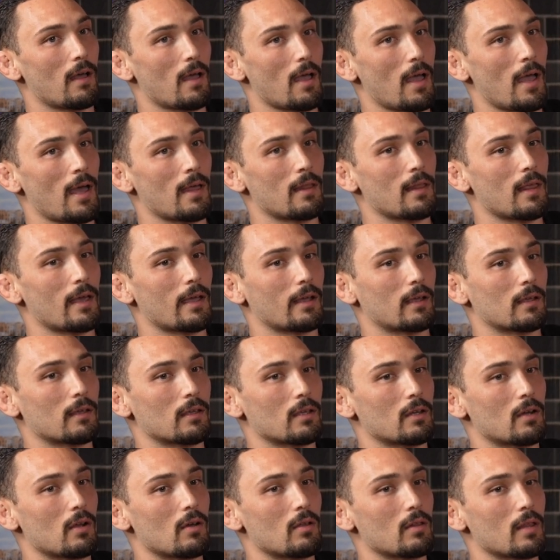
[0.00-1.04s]
at like,
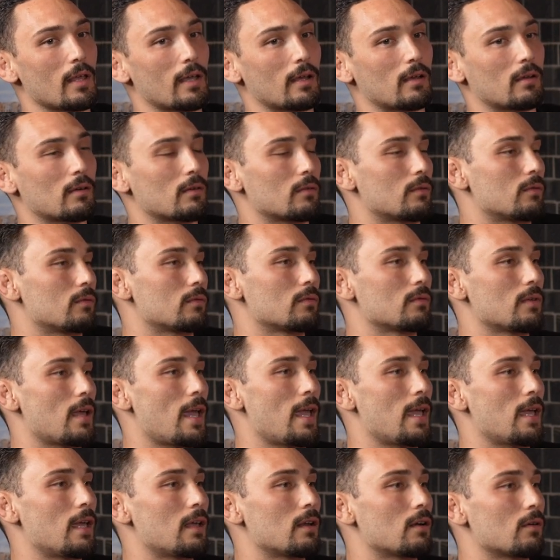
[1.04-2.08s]
you know, like
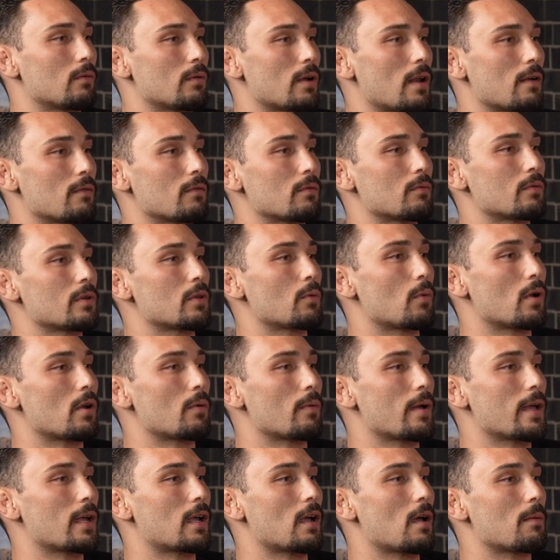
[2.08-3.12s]
8 or whatever when you want to
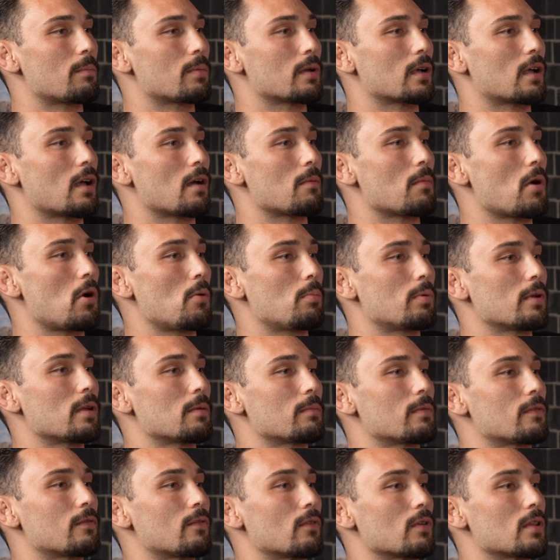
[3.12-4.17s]
wake up and come open it
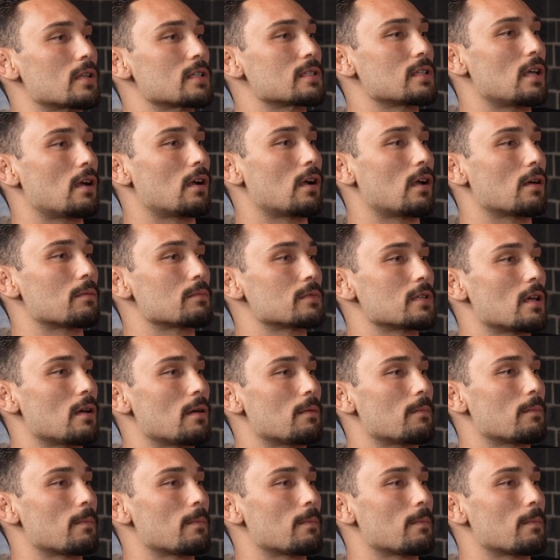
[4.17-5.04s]
before the sun comes up.